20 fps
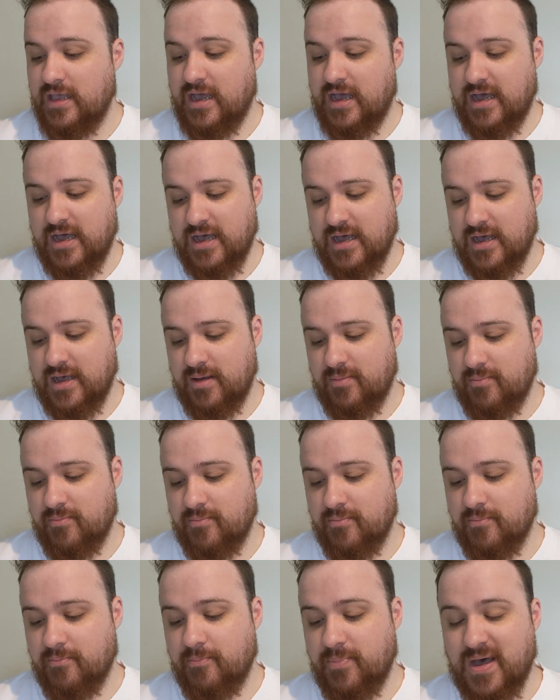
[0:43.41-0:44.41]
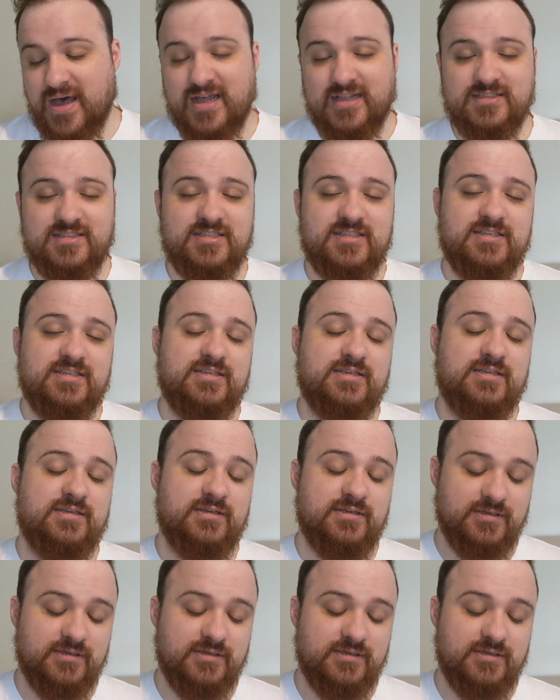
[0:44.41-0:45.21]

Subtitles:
but